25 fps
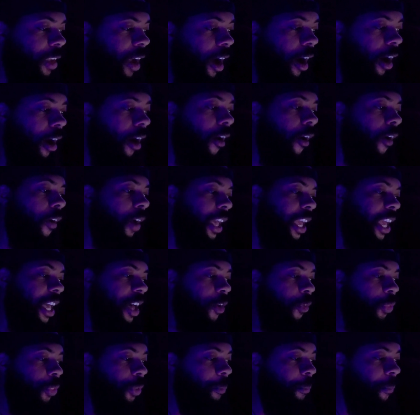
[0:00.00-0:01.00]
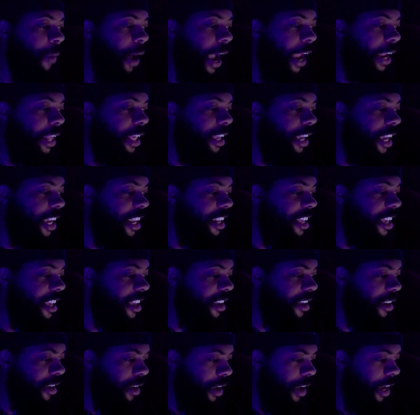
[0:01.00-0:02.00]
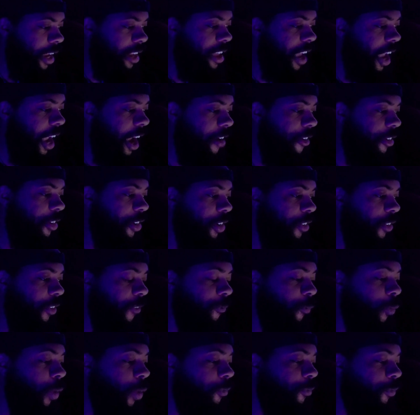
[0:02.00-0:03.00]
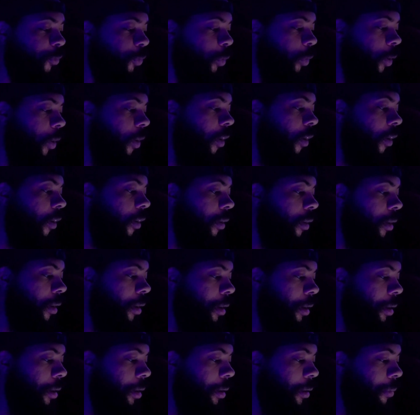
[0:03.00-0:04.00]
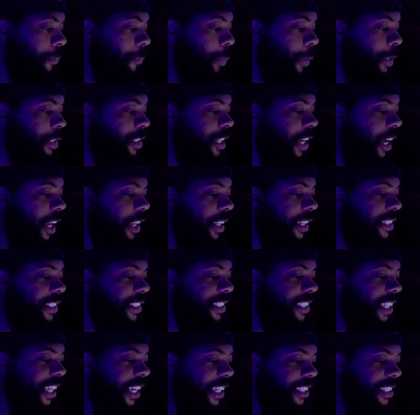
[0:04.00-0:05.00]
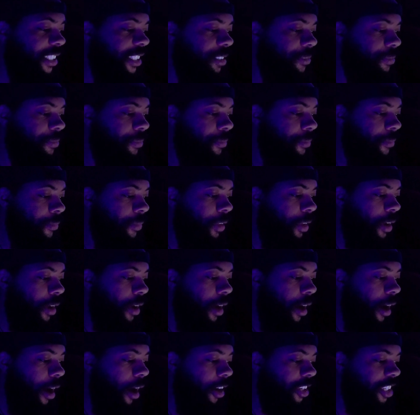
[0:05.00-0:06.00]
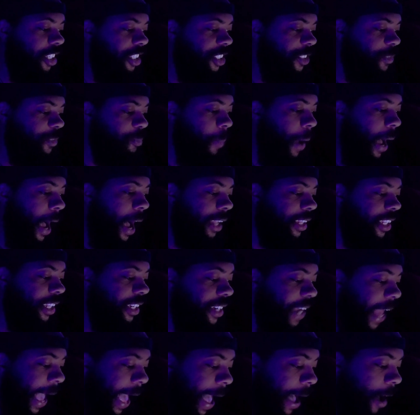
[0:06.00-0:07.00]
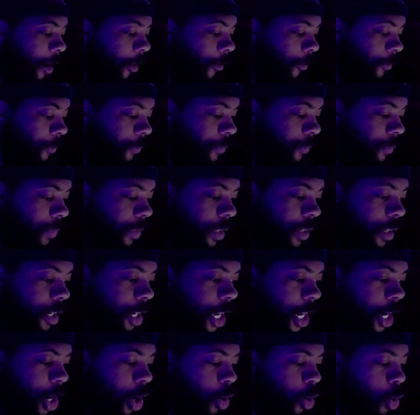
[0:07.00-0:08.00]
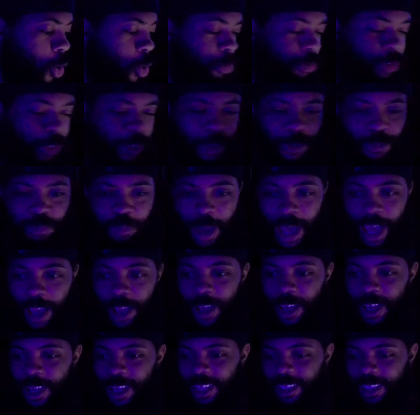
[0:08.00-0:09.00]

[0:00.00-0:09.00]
All hail the mighty inheritor of One For All. But tell us this. Are you smiling now? Nigga, who's smut?